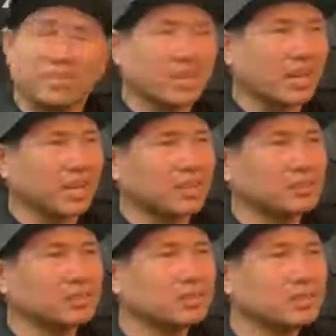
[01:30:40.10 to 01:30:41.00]
the
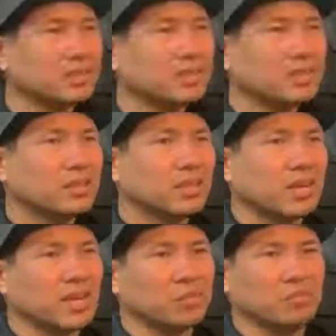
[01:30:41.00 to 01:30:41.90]
guys
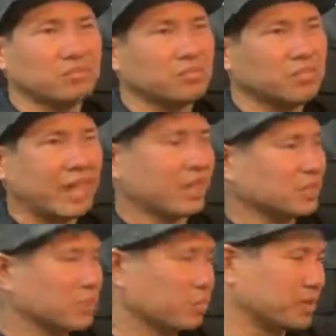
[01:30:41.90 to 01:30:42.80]
like a
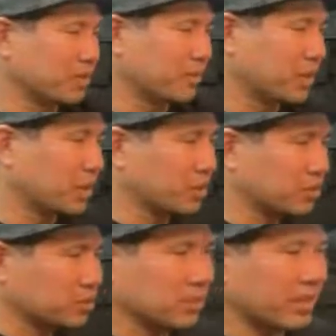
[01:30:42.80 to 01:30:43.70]
specific color.
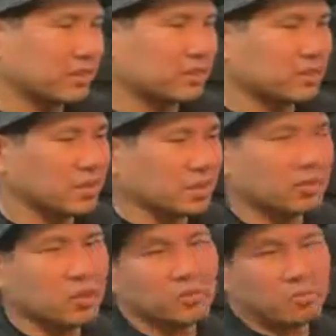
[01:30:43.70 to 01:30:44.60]
So like the
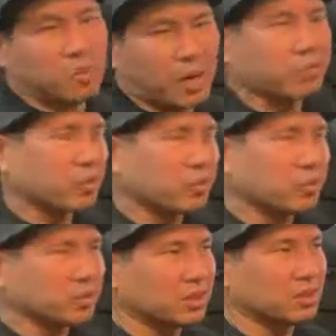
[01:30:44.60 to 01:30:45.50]
popular
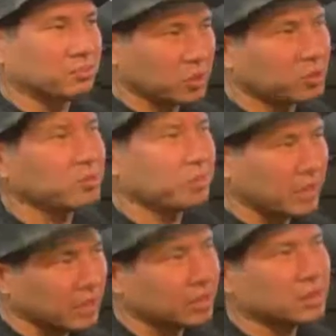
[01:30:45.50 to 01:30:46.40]
ones are the blue and
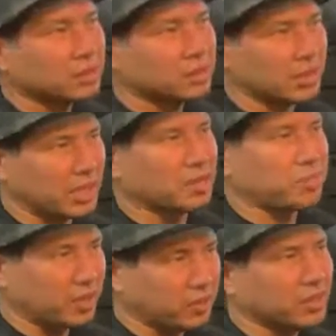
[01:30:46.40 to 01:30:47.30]
pink, the Katy Perry.